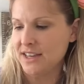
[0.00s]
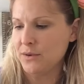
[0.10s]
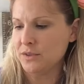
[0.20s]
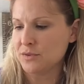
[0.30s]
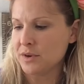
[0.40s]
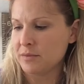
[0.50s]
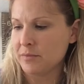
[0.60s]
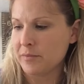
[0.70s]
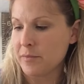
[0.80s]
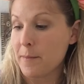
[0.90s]
It was
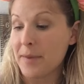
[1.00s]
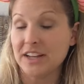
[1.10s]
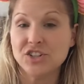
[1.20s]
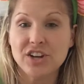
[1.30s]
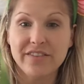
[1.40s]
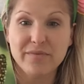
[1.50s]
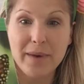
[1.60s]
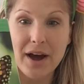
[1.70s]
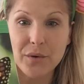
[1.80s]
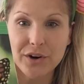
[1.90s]
written by Jeff
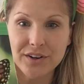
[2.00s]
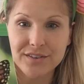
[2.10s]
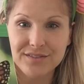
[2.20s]
Bauer.